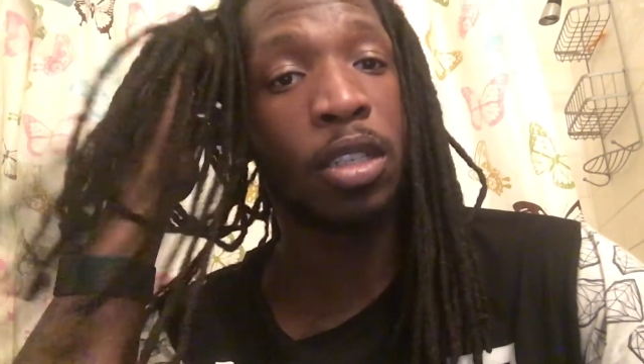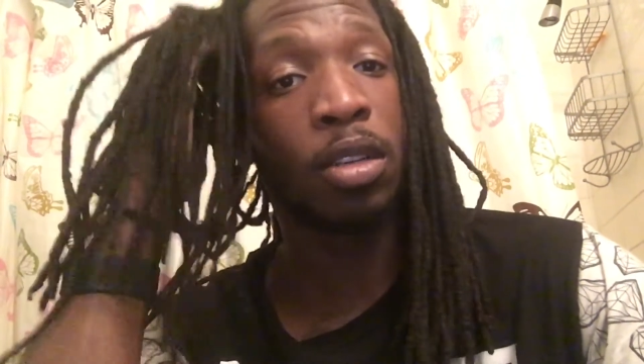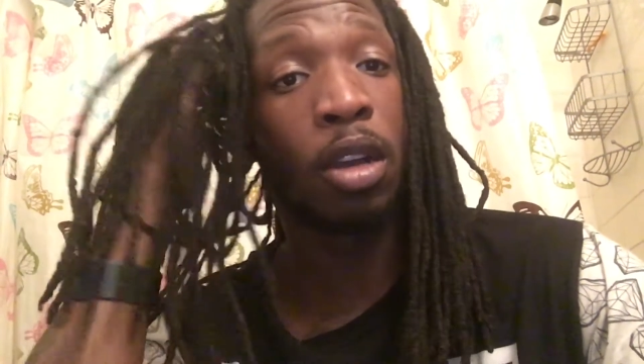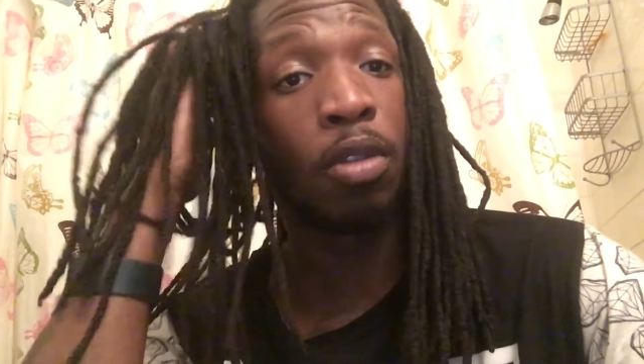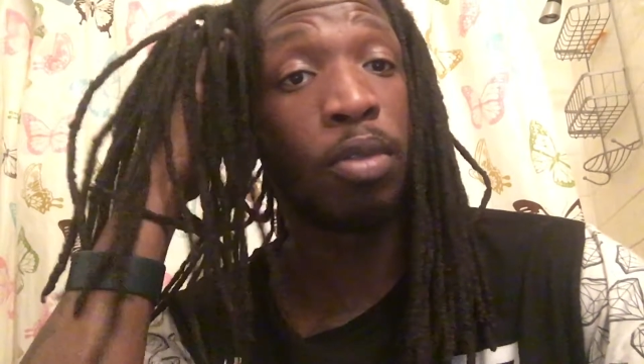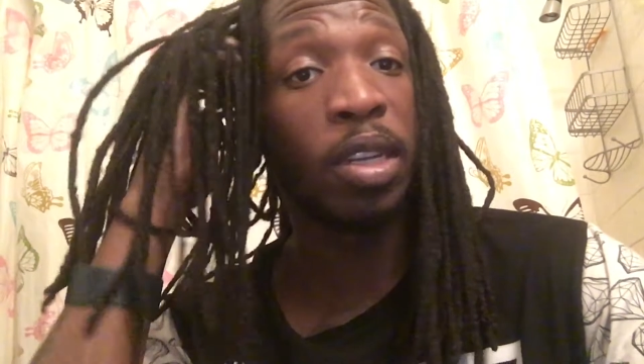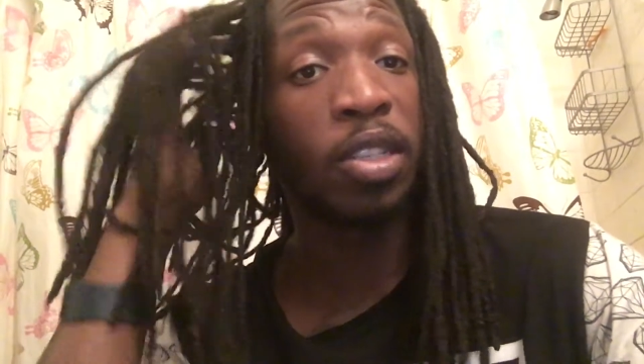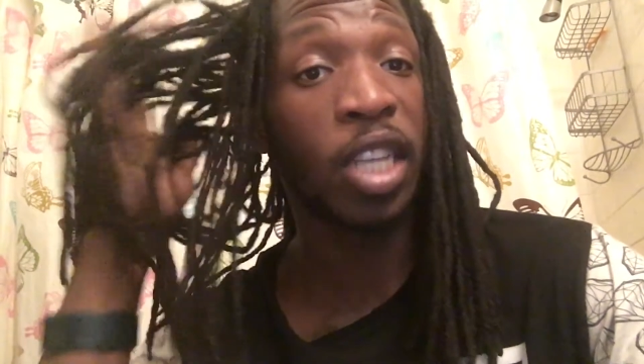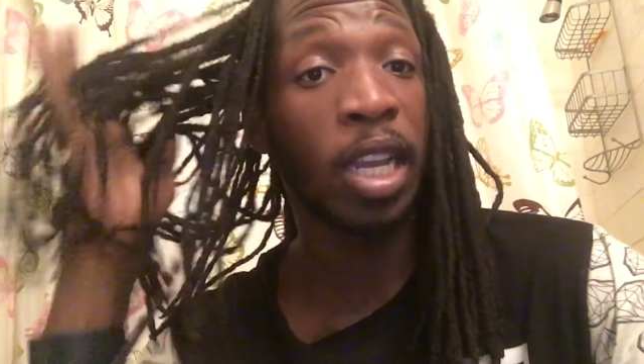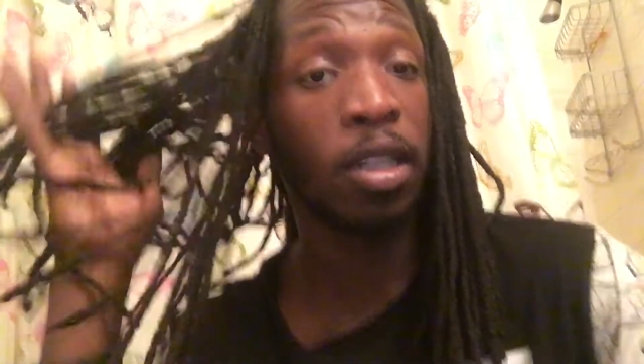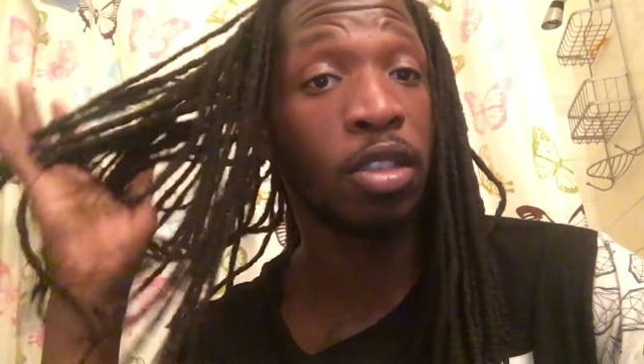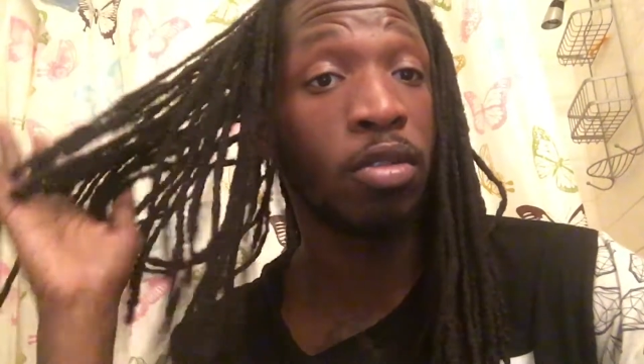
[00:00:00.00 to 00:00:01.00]
with
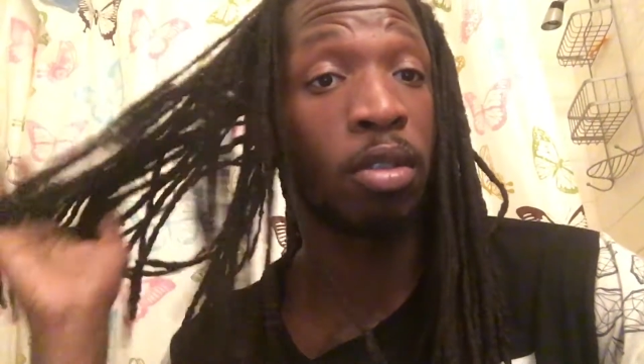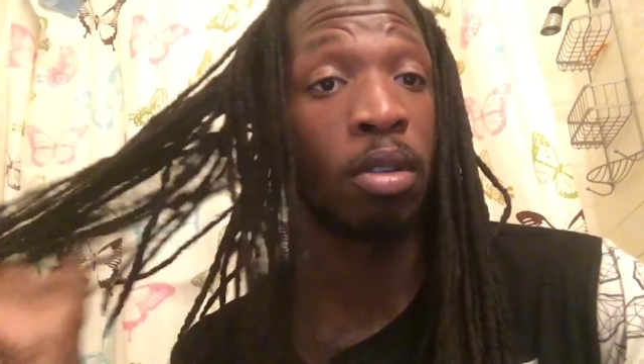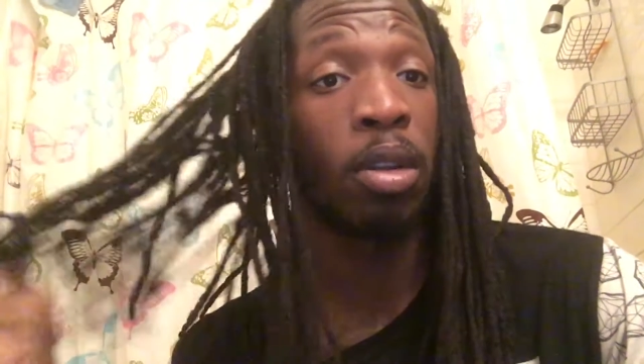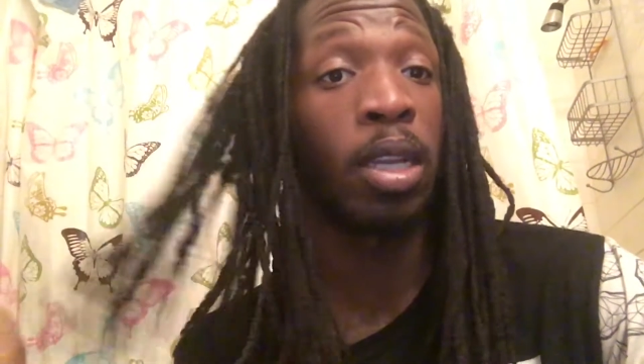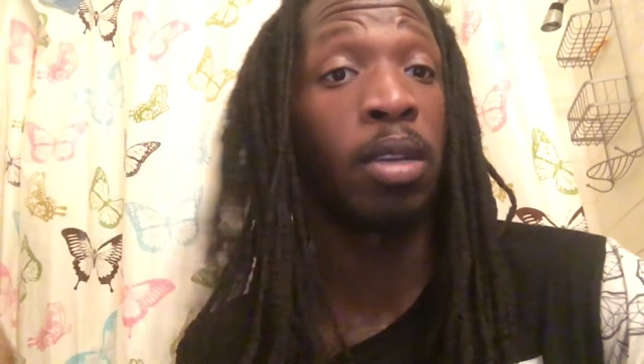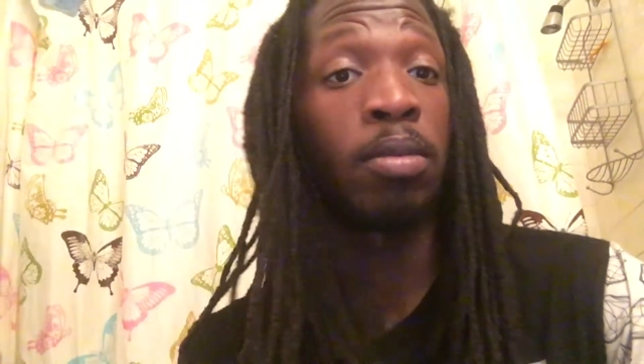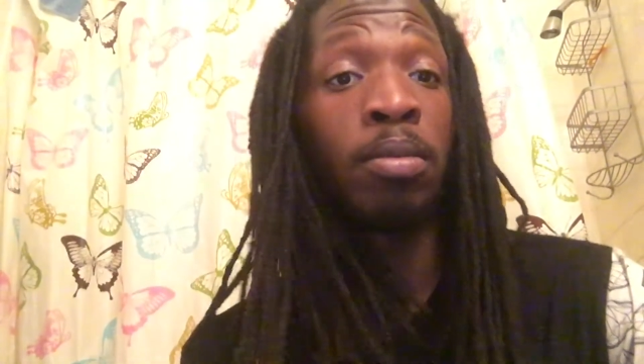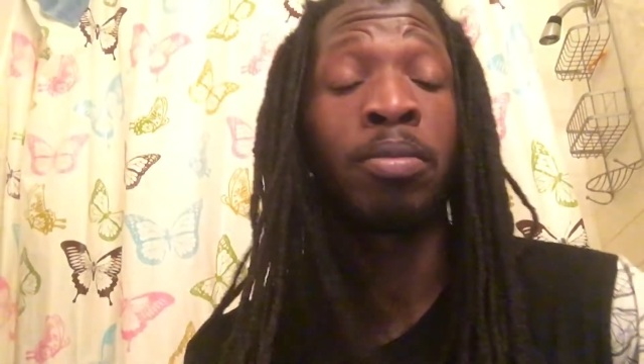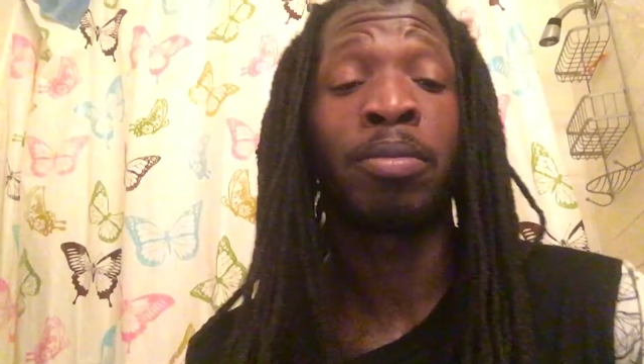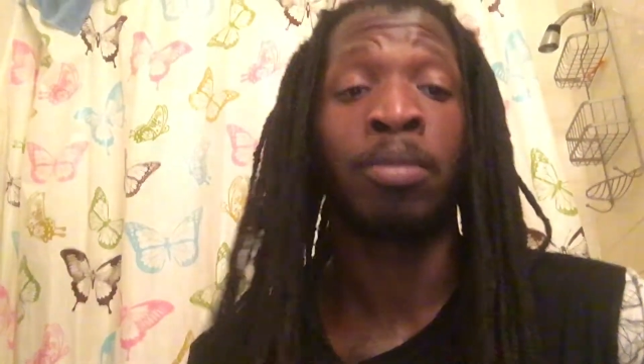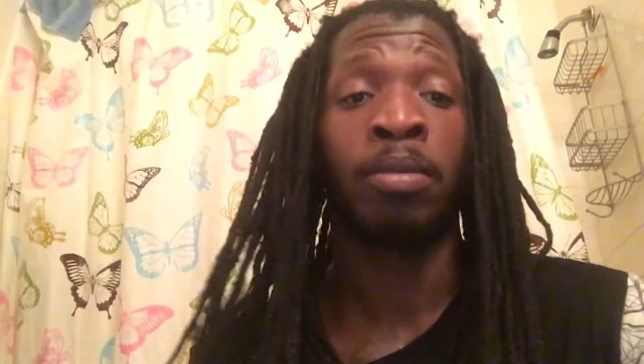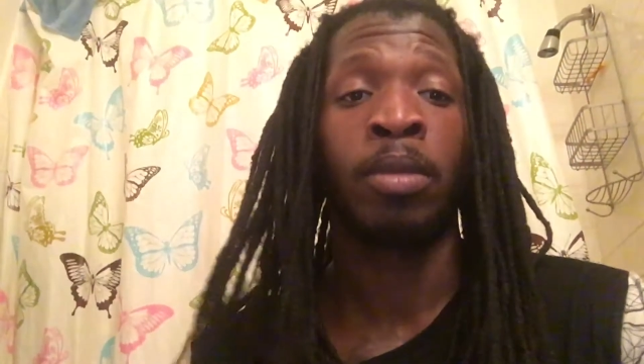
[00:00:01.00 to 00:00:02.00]
Jalen Strong and
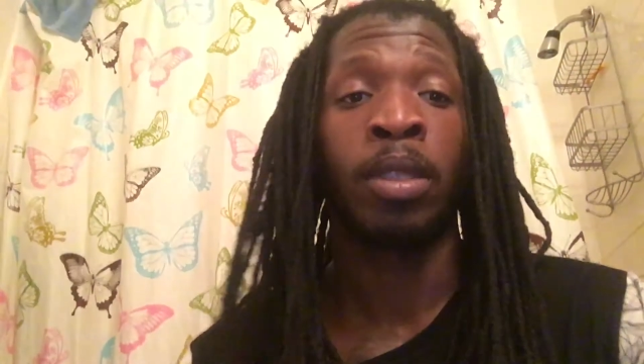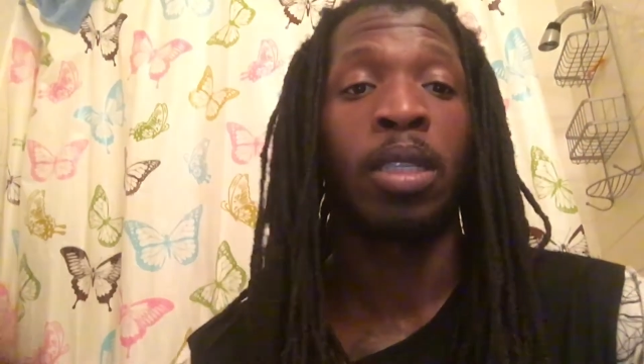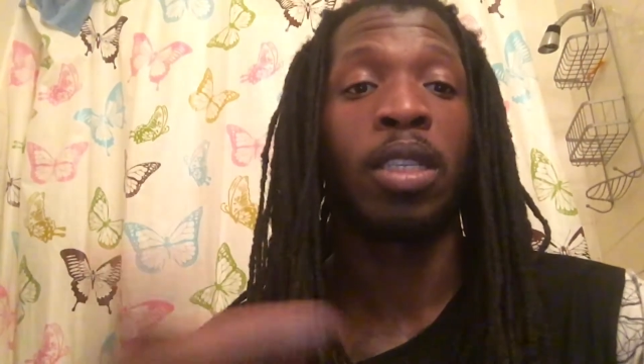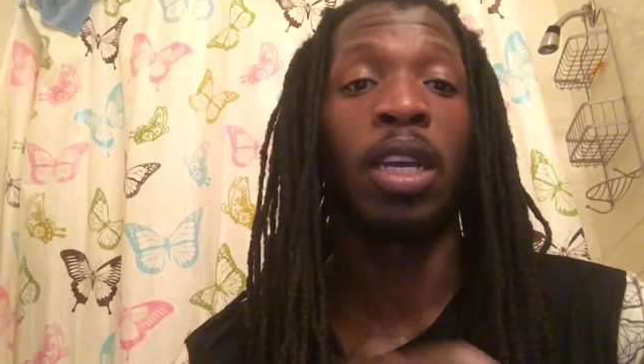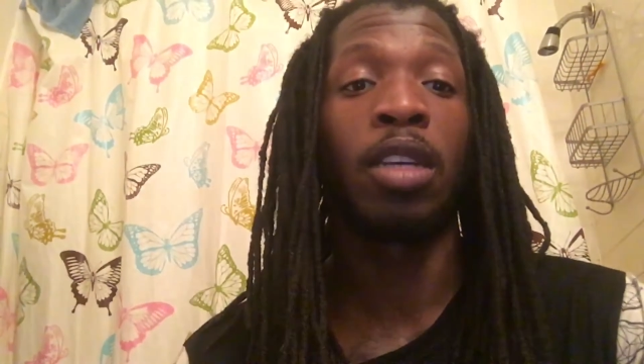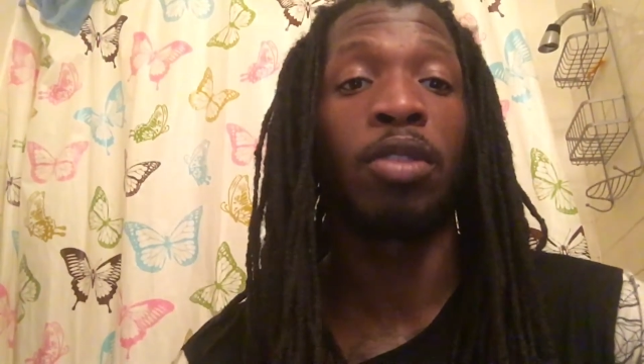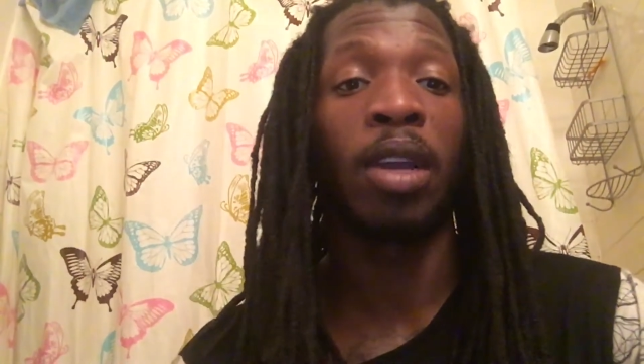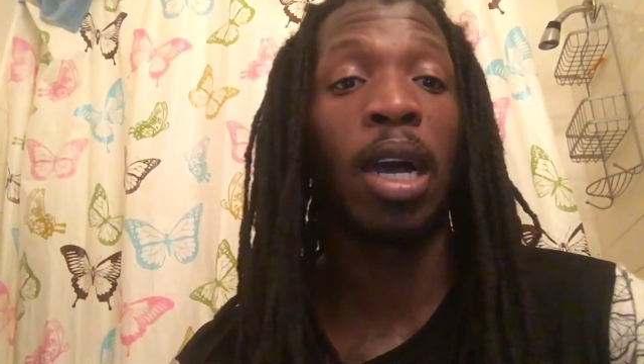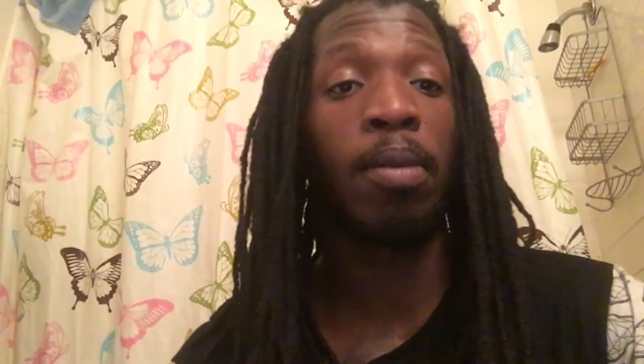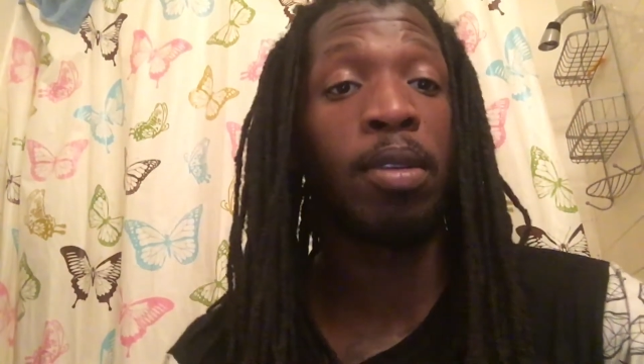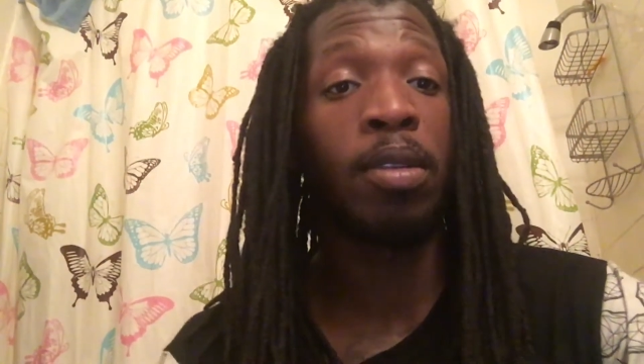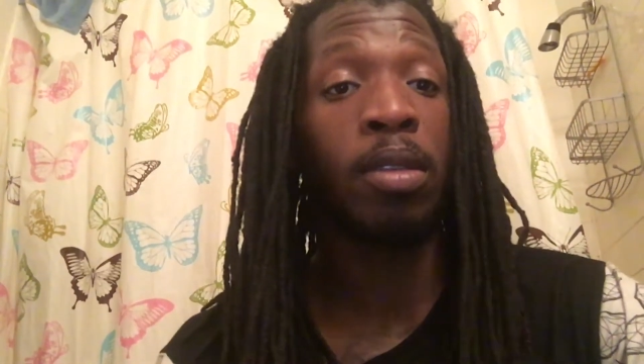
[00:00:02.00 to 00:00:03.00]
DeAndre
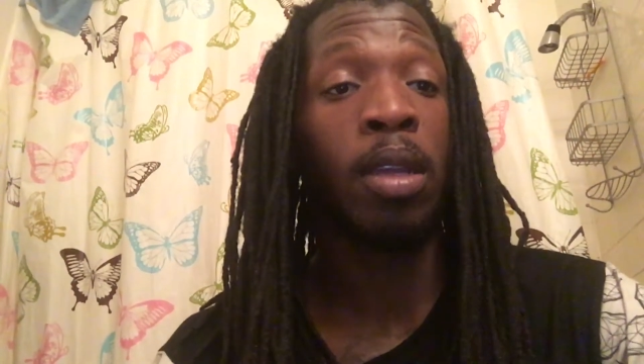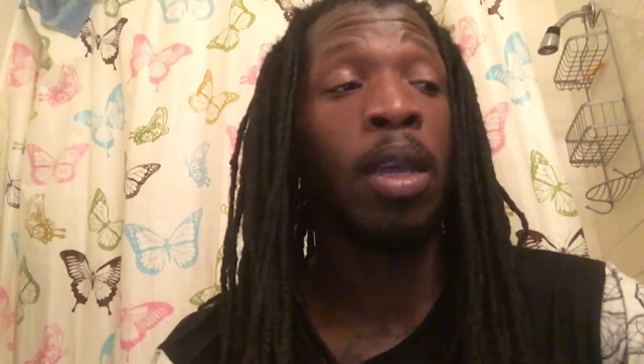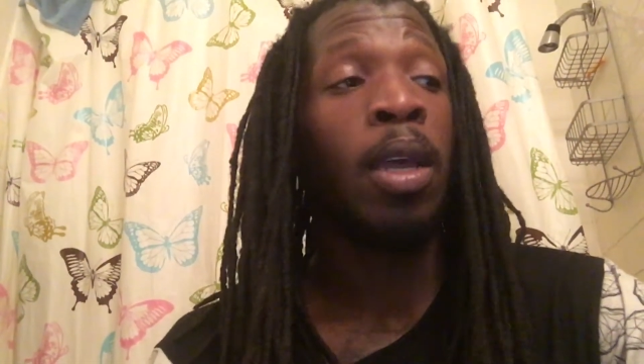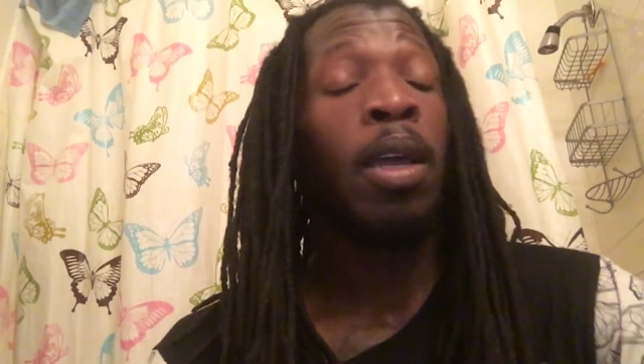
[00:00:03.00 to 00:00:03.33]
Hopkins.